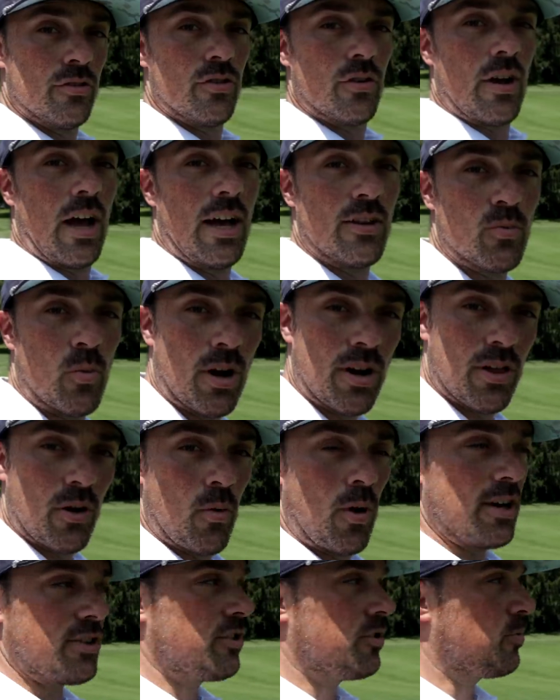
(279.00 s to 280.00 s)
so guys, one of the
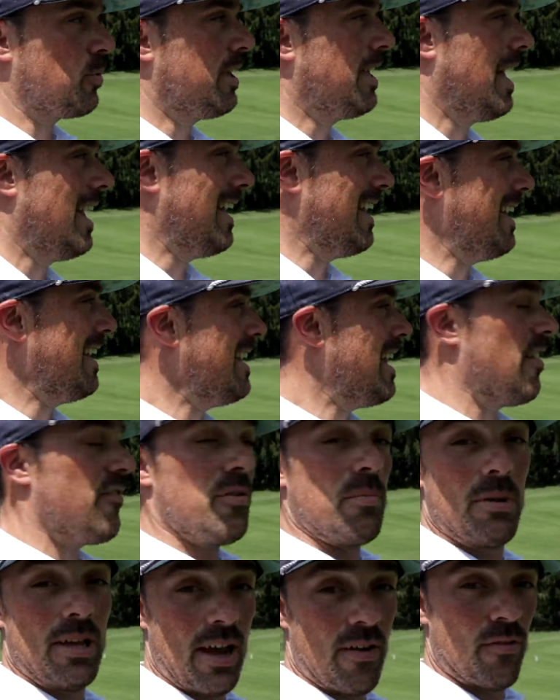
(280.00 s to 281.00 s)
questions we get
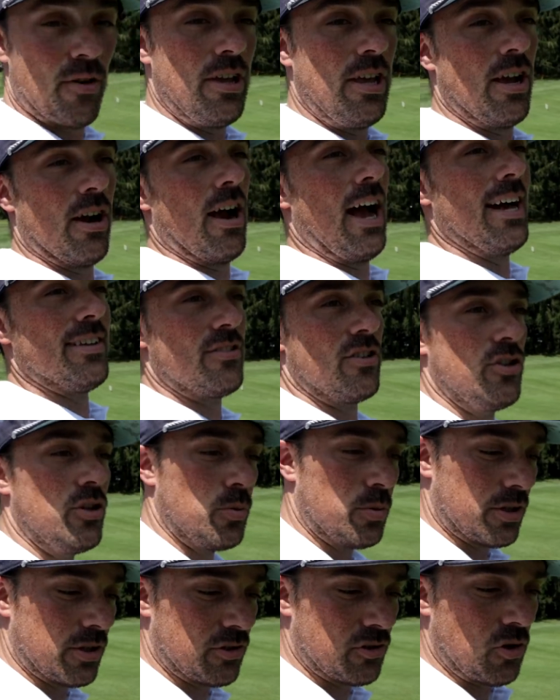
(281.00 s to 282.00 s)
inevitably every year has to
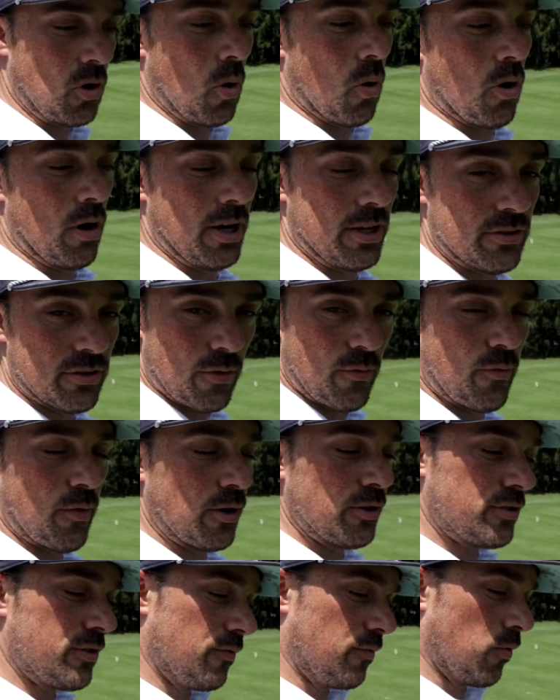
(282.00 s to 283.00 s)
do with the scoring. So
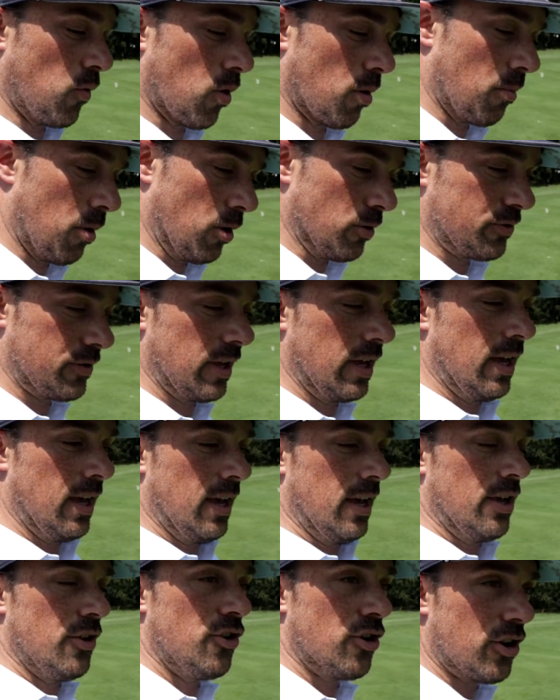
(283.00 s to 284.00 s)
first and foremost,
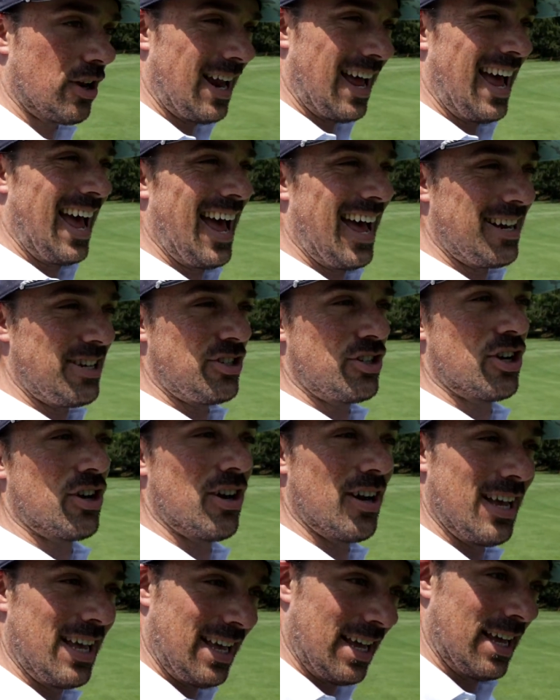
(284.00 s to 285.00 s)
you're gonna
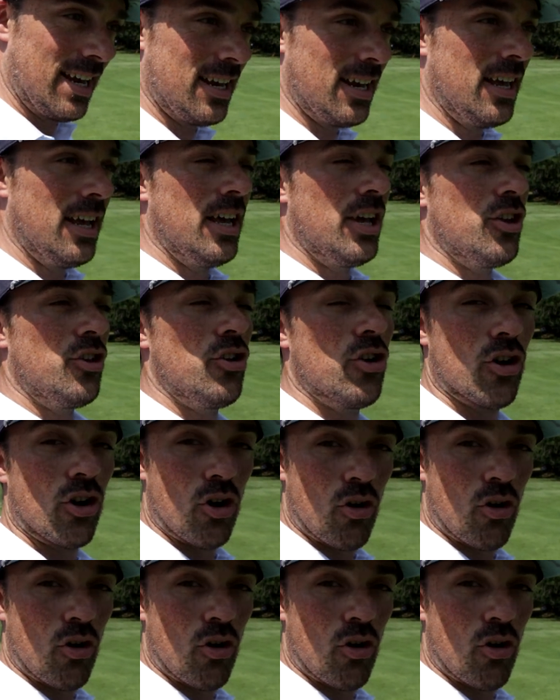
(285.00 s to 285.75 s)
enter in your